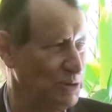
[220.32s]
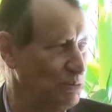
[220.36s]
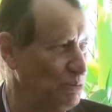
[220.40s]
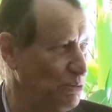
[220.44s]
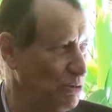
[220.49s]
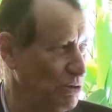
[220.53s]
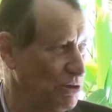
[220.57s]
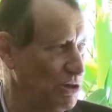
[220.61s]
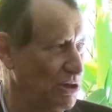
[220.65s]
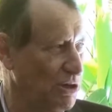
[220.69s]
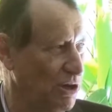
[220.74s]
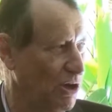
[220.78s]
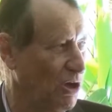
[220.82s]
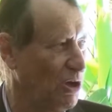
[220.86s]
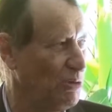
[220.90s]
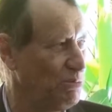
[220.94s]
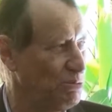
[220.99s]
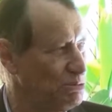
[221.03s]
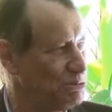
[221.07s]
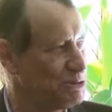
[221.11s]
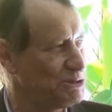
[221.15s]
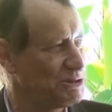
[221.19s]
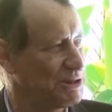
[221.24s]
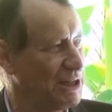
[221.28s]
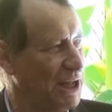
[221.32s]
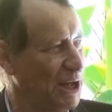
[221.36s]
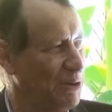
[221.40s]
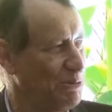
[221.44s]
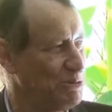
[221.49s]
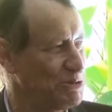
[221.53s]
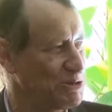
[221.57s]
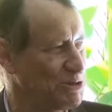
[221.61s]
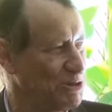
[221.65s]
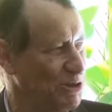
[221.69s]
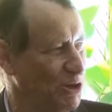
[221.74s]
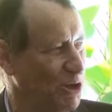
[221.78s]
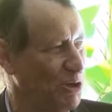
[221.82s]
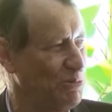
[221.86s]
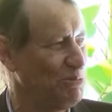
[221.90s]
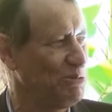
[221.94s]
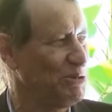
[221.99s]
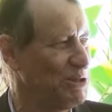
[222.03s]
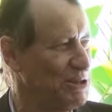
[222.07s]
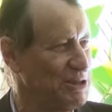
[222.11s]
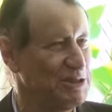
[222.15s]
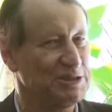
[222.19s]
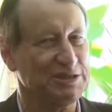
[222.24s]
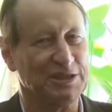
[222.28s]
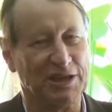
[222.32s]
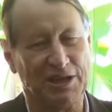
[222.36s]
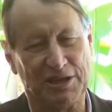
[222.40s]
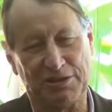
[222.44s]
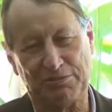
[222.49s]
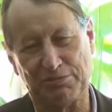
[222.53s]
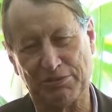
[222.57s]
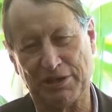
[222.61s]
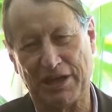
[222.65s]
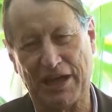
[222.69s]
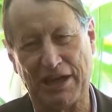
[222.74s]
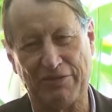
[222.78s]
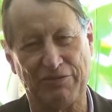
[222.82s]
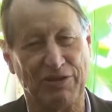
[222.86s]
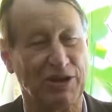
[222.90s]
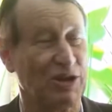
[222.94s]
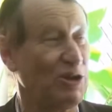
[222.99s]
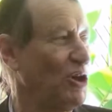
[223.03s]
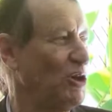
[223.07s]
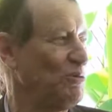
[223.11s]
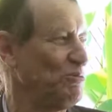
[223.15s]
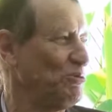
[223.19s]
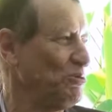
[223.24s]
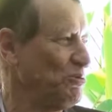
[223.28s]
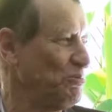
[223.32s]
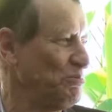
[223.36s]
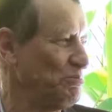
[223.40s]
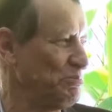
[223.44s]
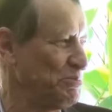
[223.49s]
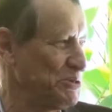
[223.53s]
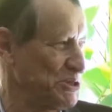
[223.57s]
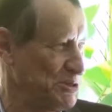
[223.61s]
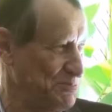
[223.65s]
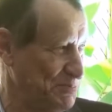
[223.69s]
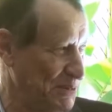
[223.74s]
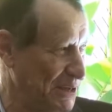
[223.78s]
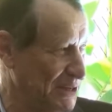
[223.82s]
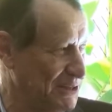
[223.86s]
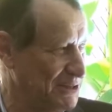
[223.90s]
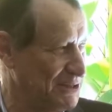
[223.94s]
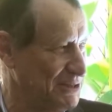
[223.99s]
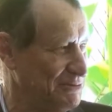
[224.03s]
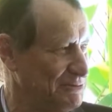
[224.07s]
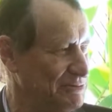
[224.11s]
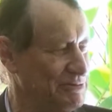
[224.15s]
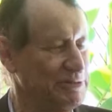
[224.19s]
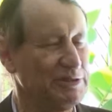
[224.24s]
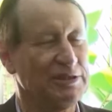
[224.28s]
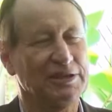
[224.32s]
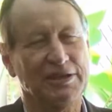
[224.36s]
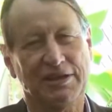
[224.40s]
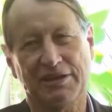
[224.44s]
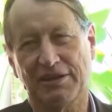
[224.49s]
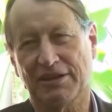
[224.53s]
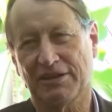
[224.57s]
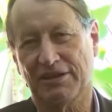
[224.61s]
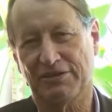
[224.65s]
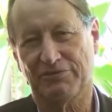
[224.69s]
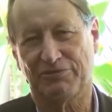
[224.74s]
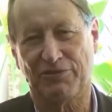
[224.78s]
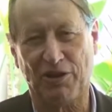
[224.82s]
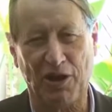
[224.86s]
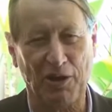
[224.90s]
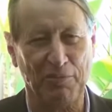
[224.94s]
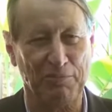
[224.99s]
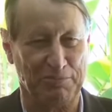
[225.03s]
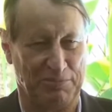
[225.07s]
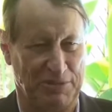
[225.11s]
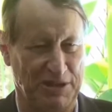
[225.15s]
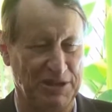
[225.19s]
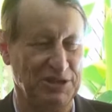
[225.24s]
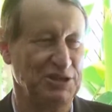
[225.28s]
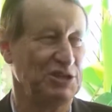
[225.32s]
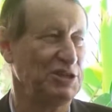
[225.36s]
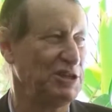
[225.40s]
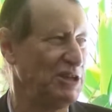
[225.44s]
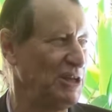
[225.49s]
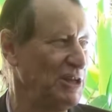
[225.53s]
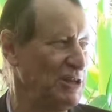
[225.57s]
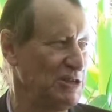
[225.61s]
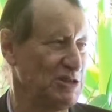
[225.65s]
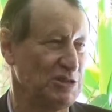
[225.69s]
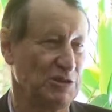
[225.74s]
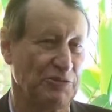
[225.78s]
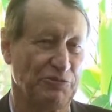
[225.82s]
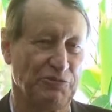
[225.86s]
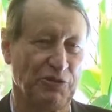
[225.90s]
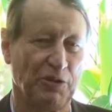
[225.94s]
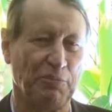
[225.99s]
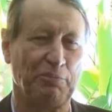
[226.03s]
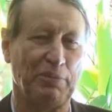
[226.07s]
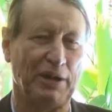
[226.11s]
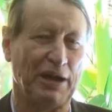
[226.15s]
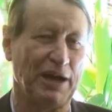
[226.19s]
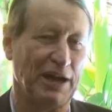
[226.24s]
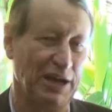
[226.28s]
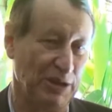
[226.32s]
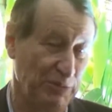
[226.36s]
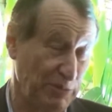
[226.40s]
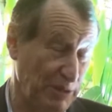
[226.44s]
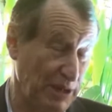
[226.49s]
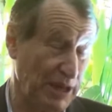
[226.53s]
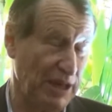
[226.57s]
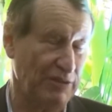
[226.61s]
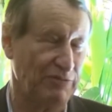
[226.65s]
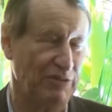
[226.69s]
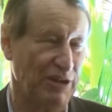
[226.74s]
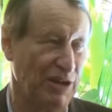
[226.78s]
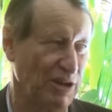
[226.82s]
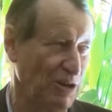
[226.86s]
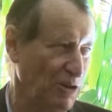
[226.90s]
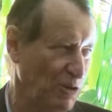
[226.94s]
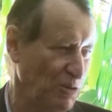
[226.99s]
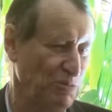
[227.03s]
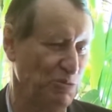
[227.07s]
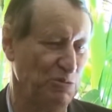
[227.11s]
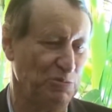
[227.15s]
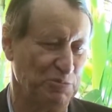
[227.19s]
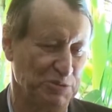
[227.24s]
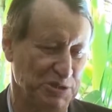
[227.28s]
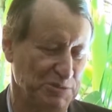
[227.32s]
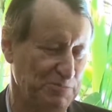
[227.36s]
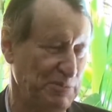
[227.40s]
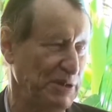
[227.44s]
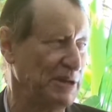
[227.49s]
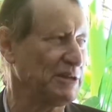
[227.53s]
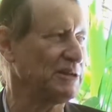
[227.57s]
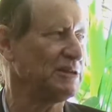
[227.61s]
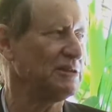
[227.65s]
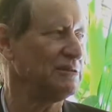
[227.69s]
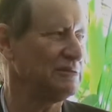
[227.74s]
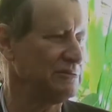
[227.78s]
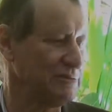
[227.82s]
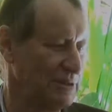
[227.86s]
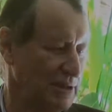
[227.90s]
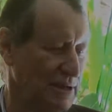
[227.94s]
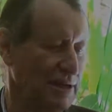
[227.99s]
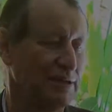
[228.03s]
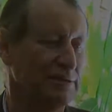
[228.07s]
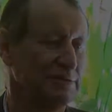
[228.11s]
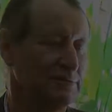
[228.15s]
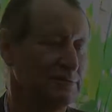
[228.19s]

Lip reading: the word global, Starworks Global, is that we have a global perspective. From Indonesia, from Bali, we have a global perspective, yeah.